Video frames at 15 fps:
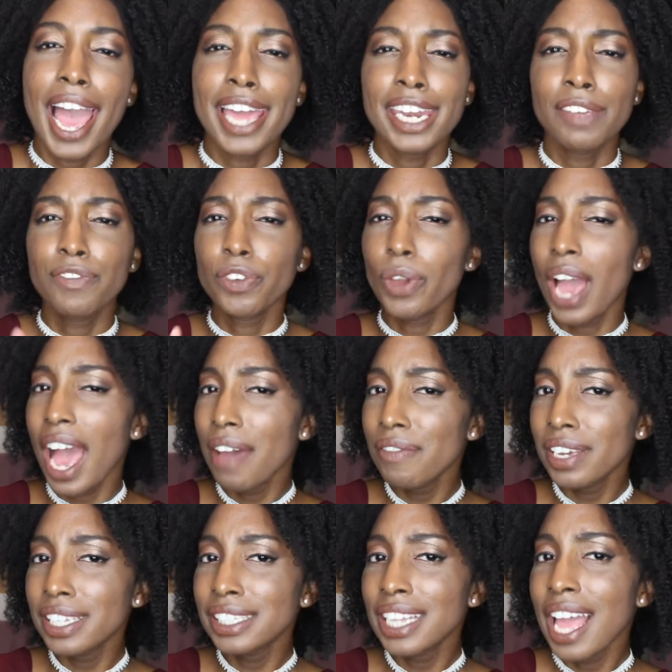And if you
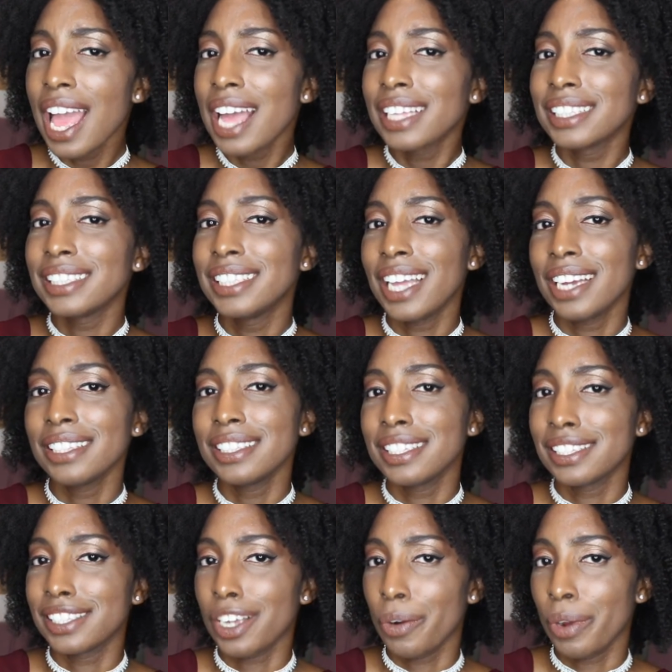haven't done
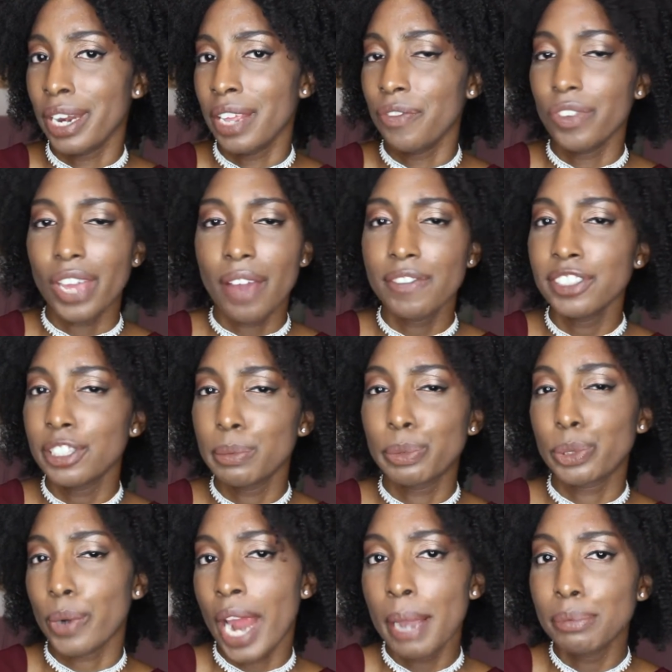this already, if you haven't
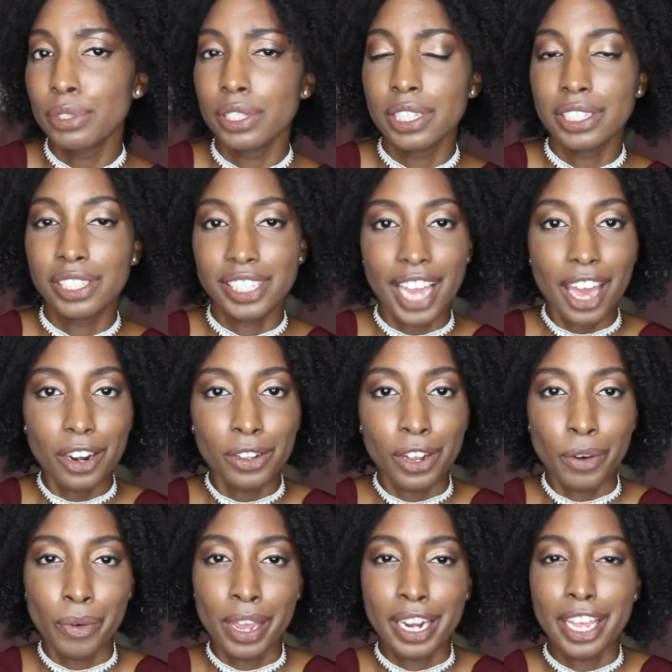subscribed to this
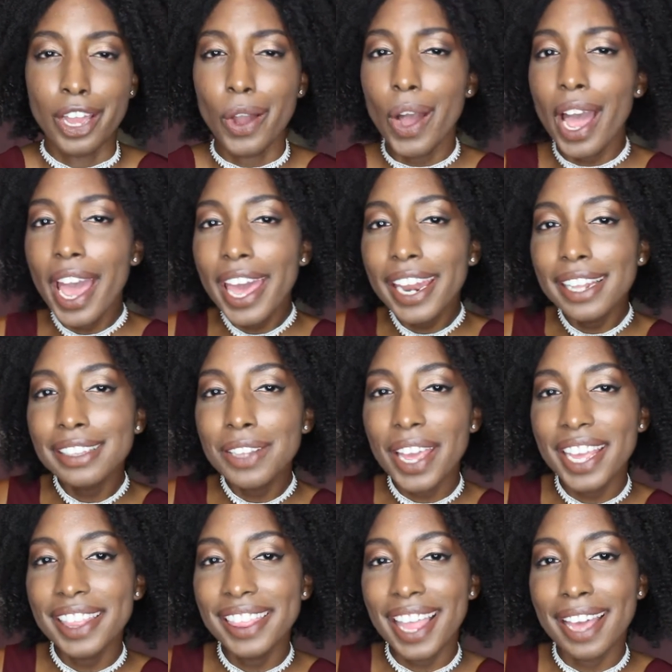channel already, go ahead
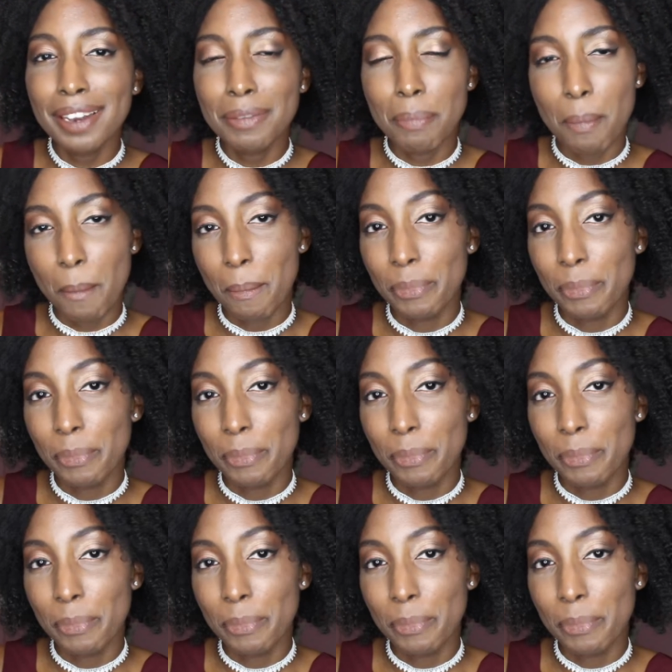and hit that